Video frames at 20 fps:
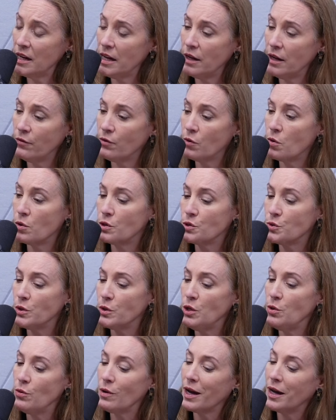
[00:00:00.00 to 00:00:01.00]
And of course, when
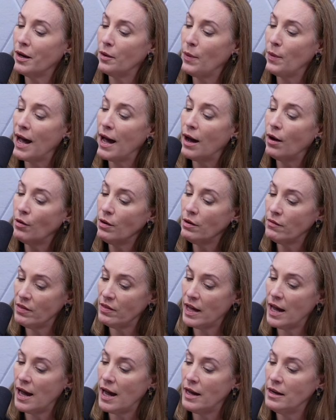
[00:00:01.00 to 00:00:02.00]
you come out of
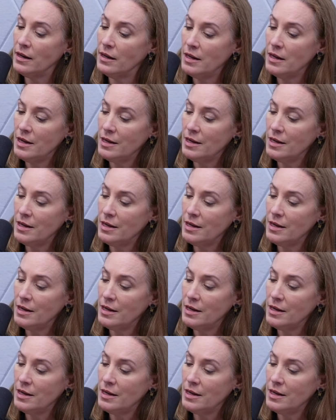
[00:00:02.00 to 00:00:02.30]
that,